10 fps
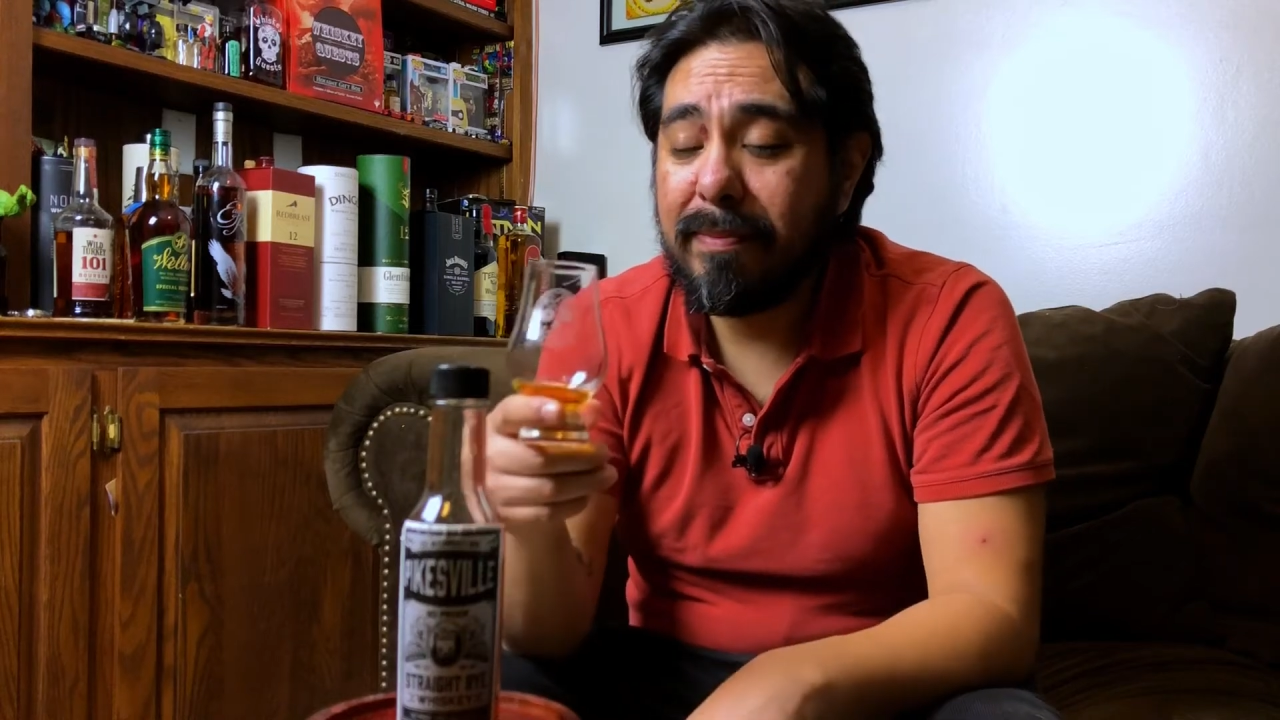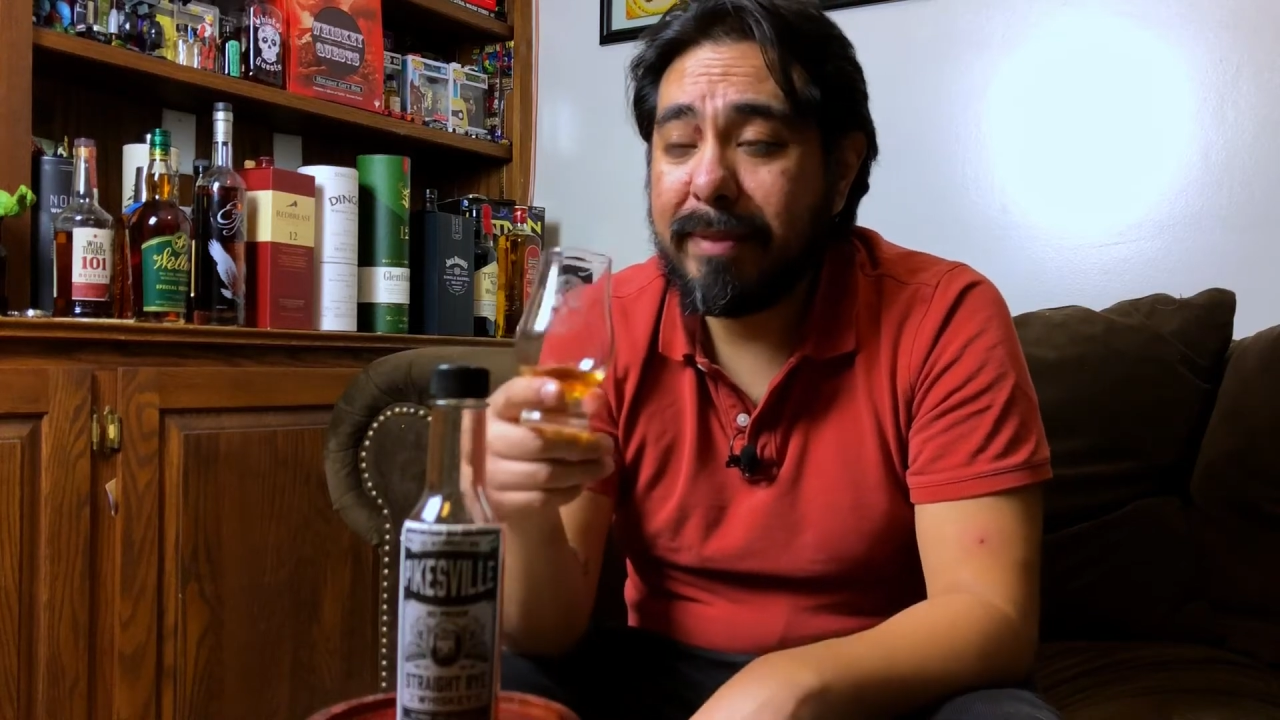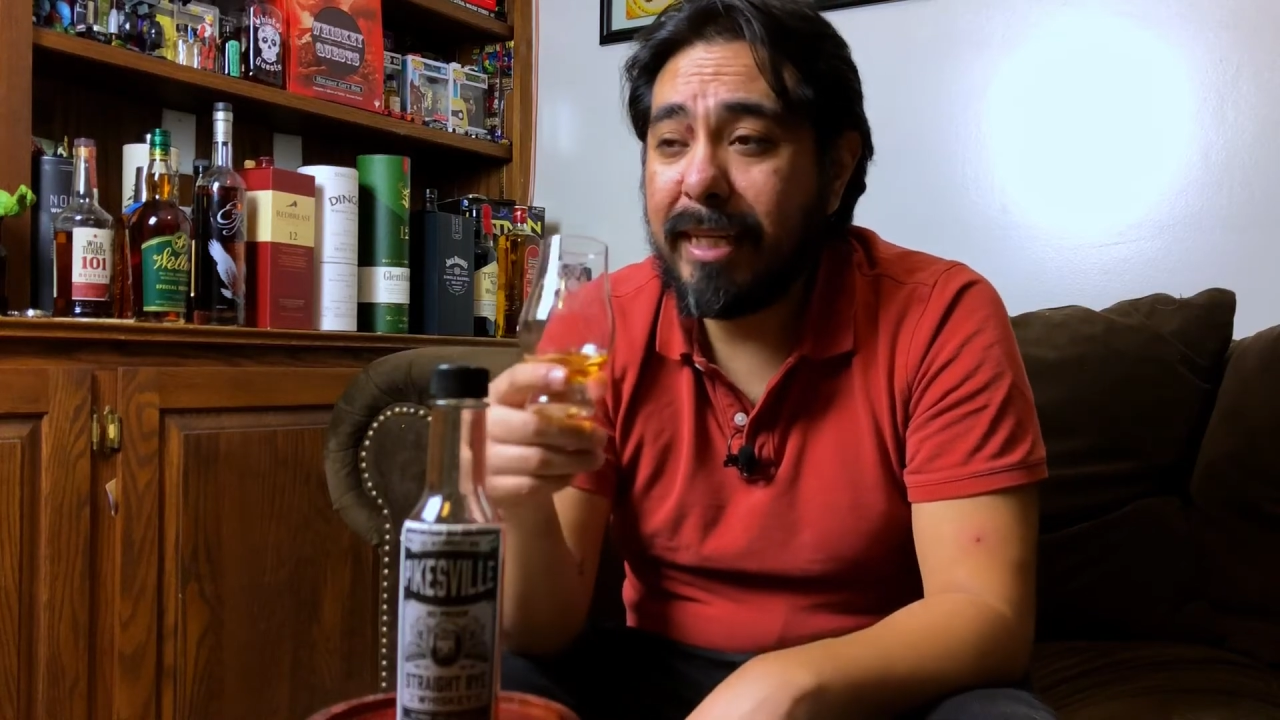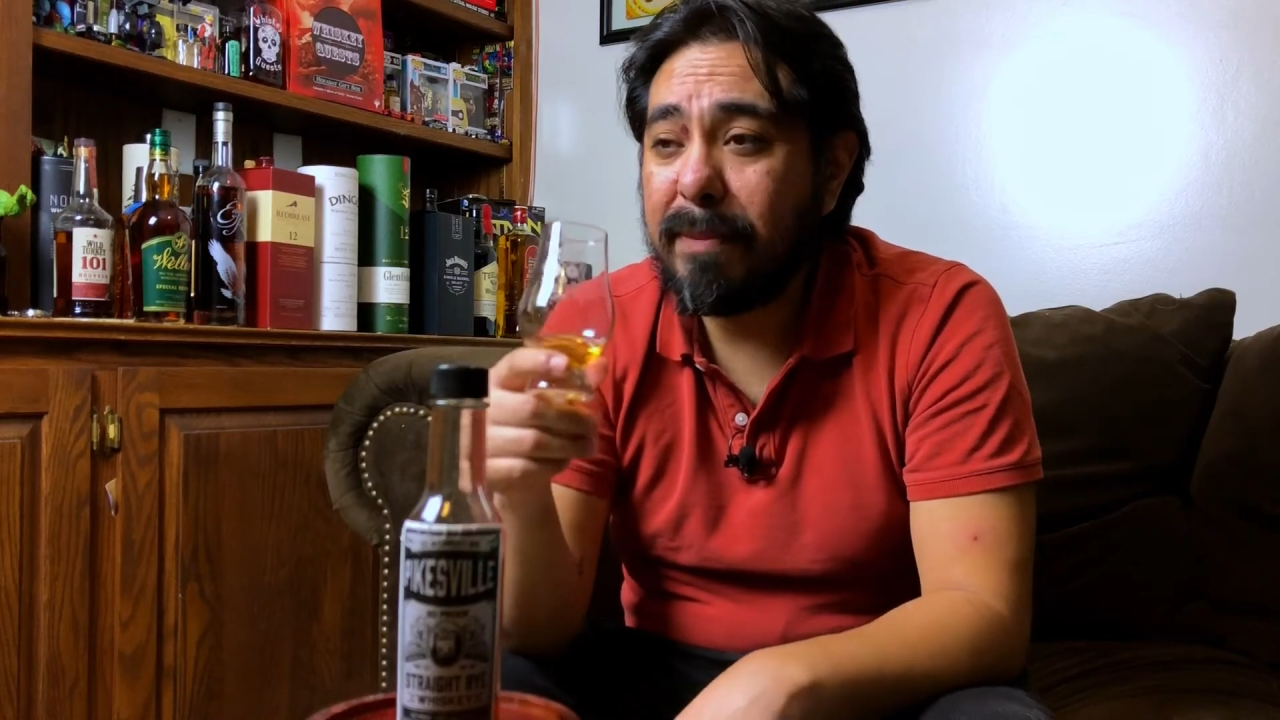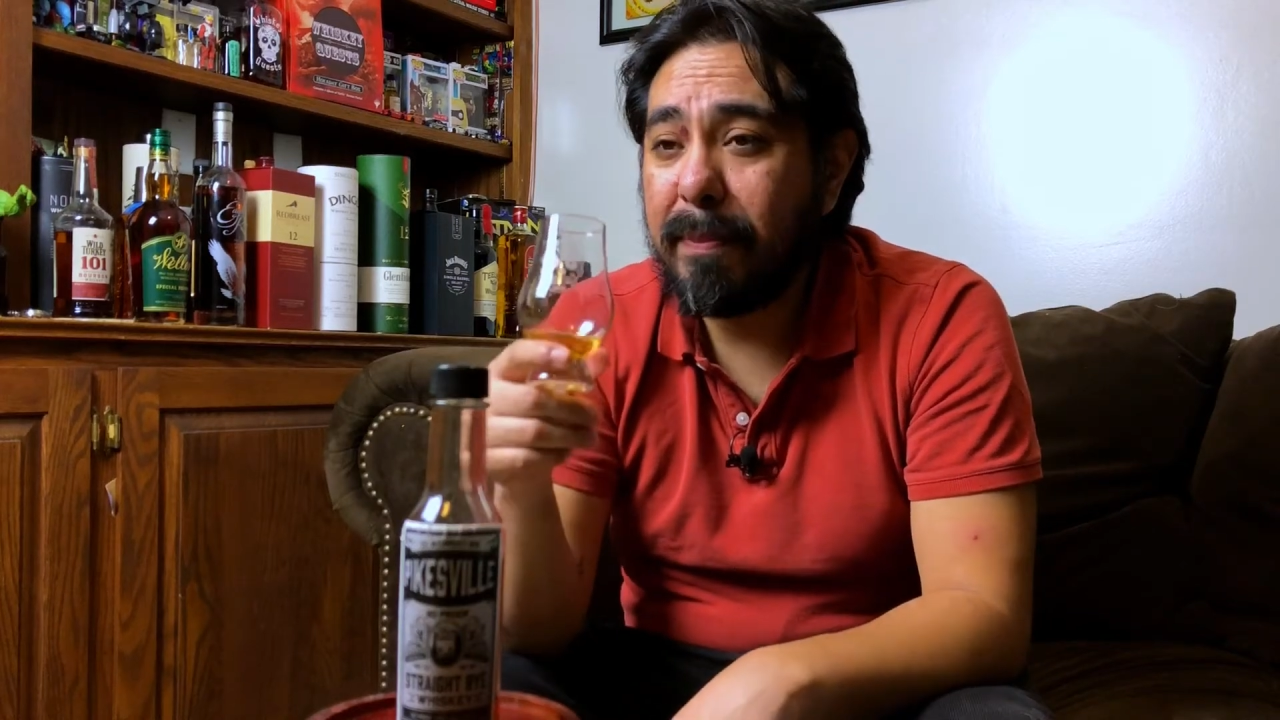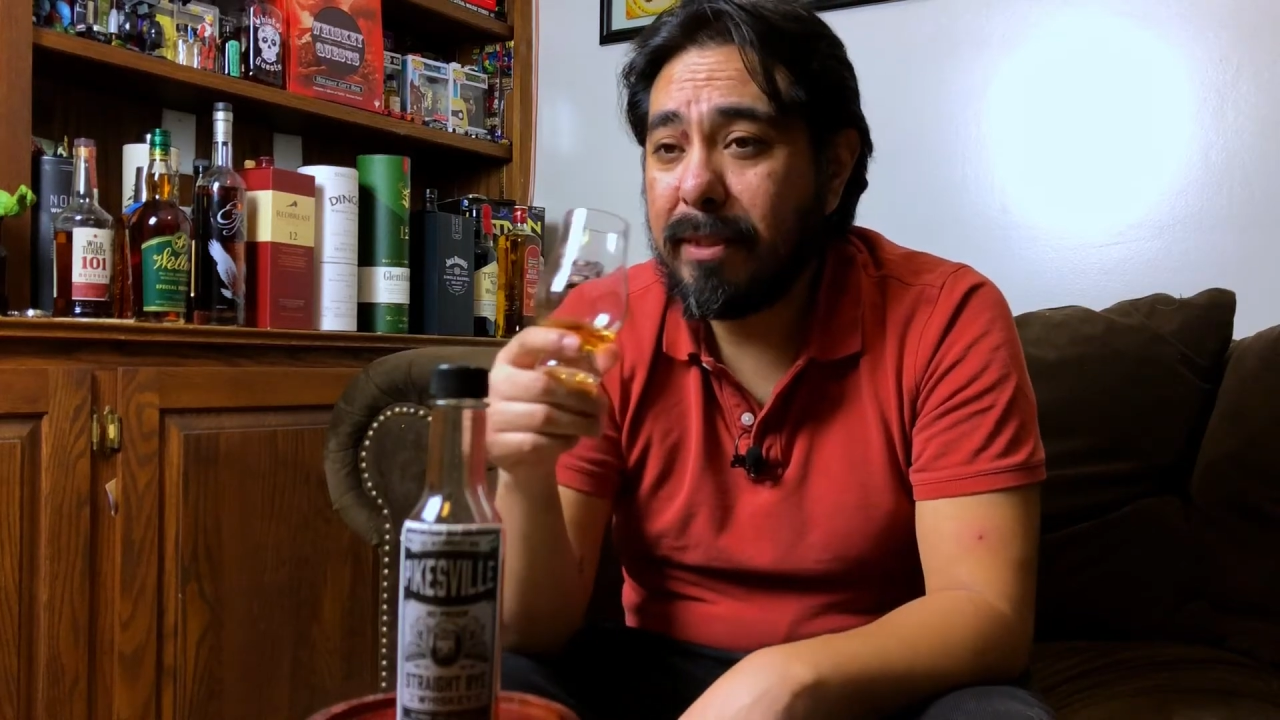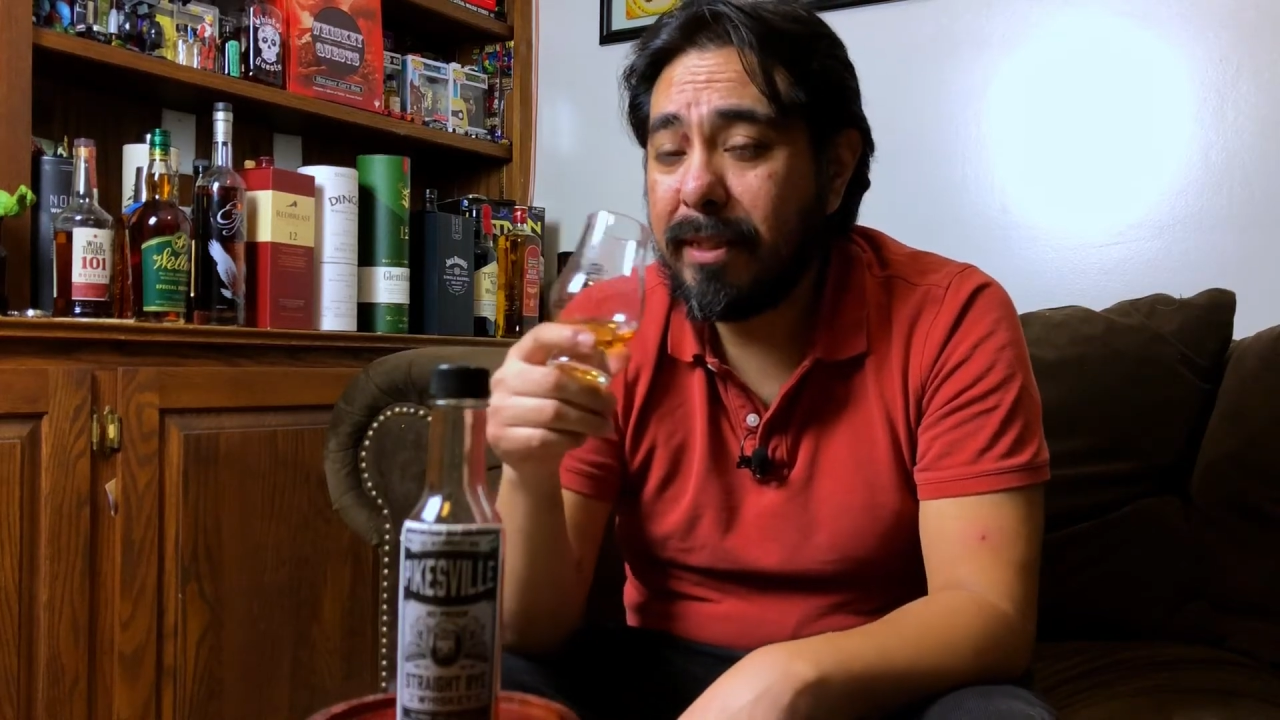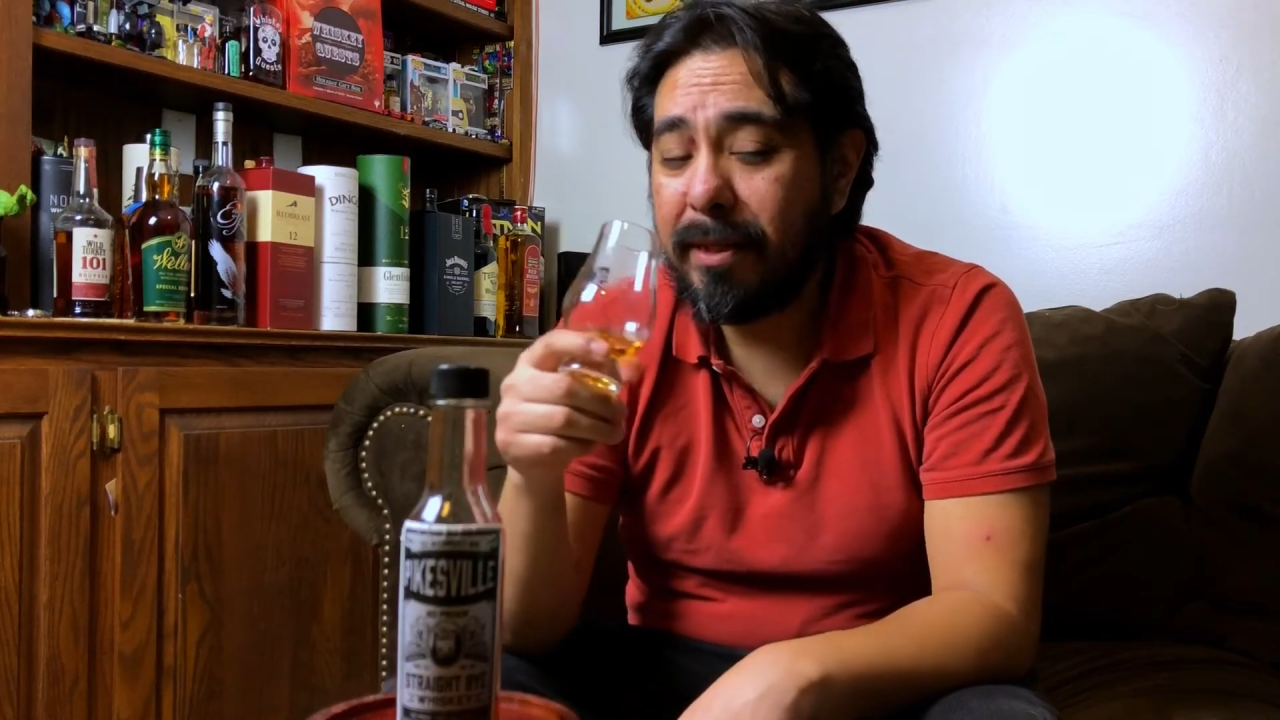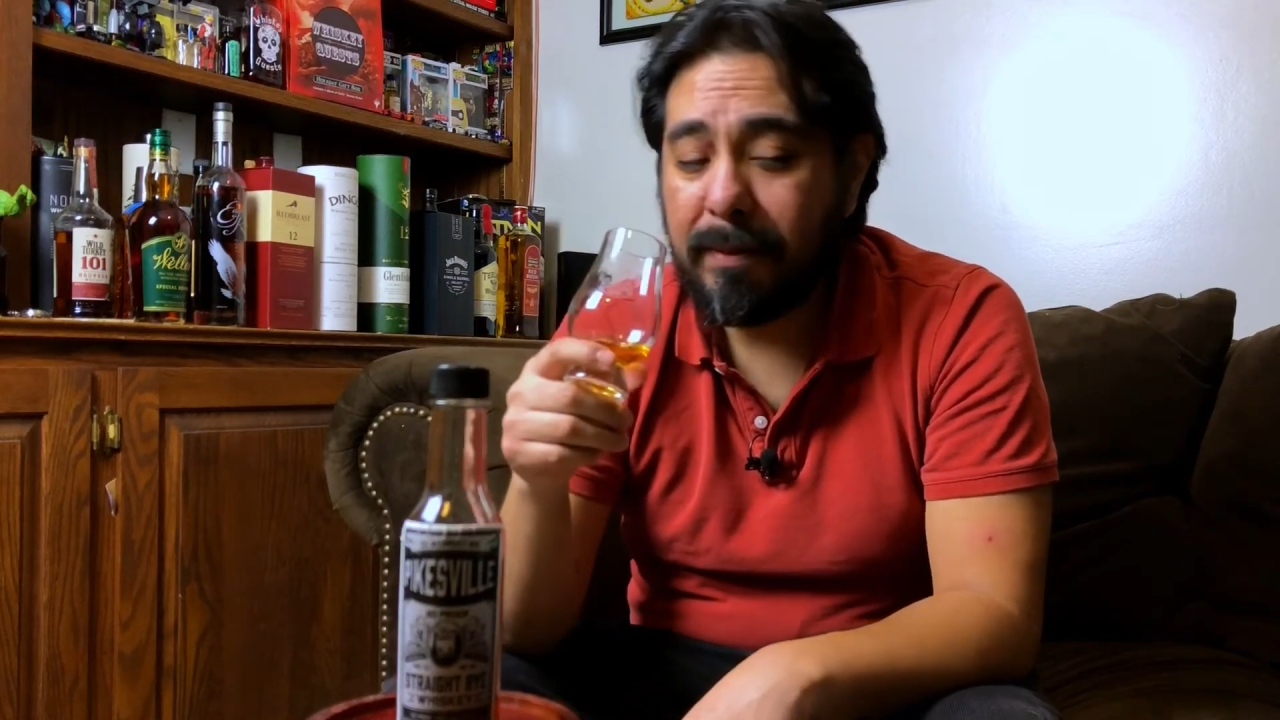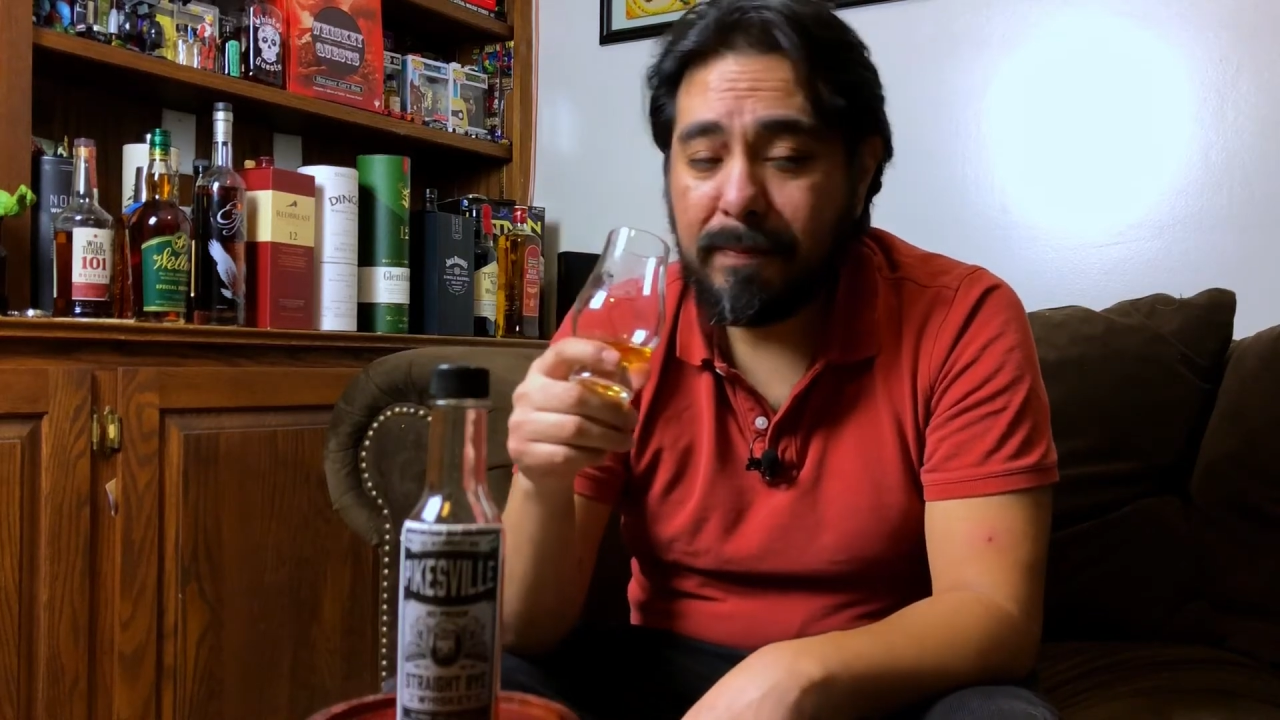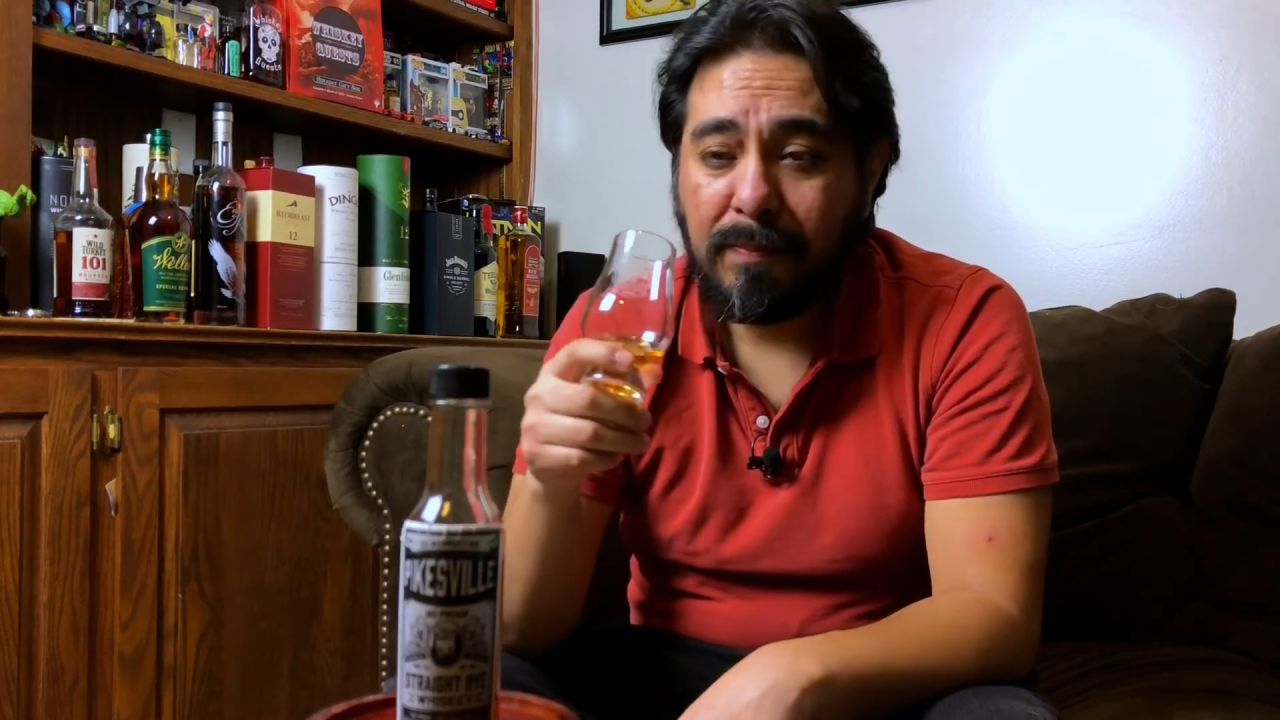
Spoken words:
taste buds there.